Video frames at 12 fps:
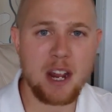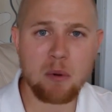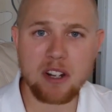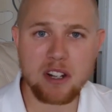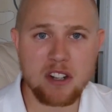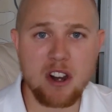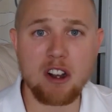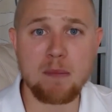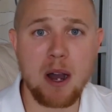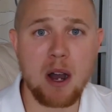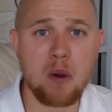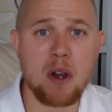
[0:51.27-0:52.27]
Today we're going to
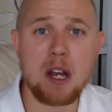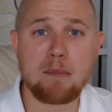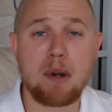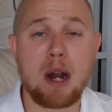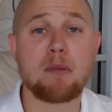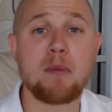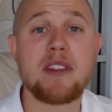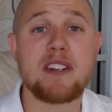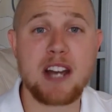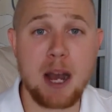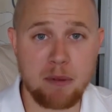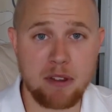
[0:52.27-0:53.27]
talk about
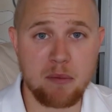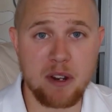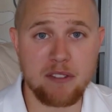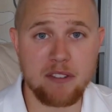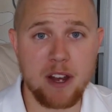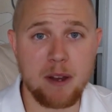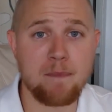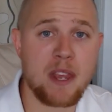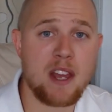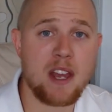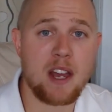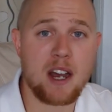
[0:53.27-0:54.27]
probably the top three of
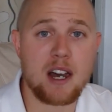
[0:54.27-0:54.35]
them.